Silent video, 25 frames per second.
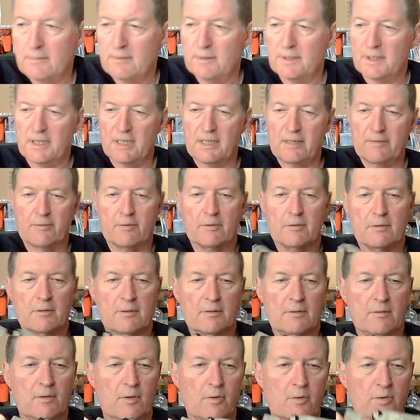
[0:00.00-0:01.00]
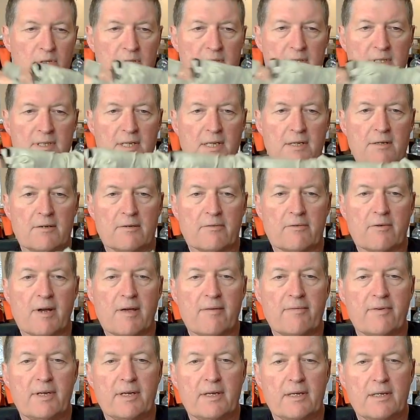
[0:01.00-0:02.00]
The evil hood's centre of
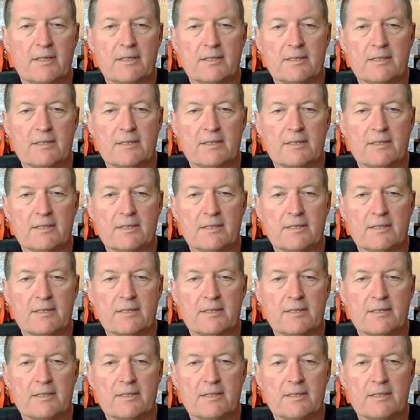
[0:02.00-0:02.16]
gravity